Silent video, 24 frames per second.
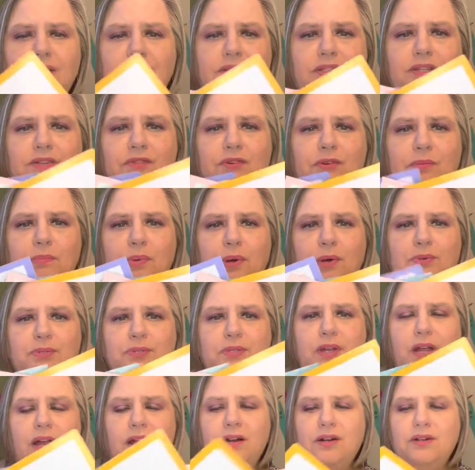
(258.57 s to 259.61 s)
Different
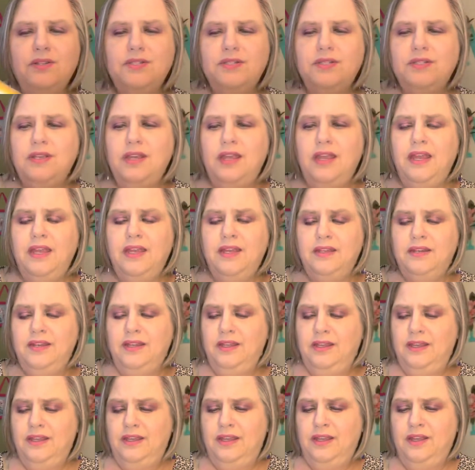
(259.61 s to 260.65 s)
postcards.
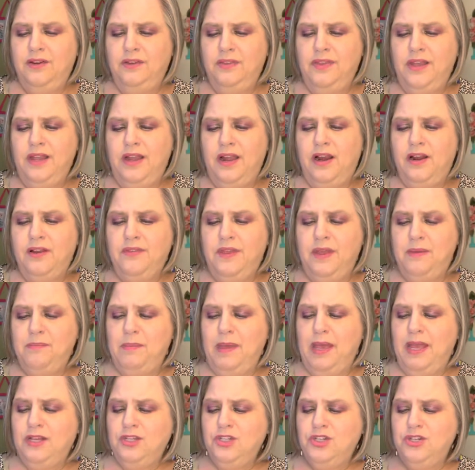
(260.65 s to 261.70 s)
And here they are. They
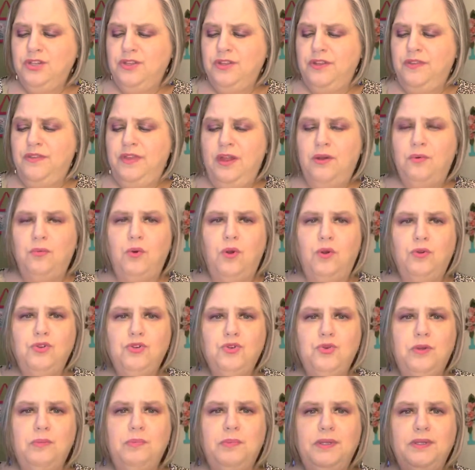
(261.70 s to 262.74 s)
match that road
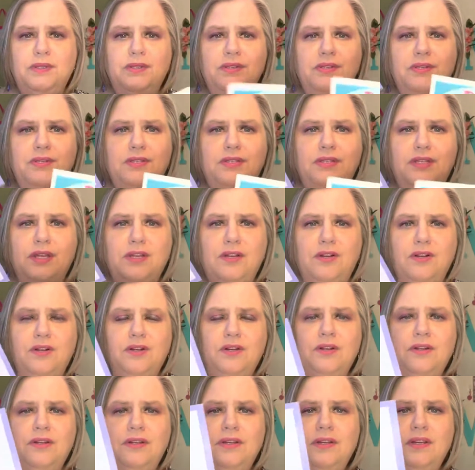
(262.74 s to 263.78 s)
trippin' sticker.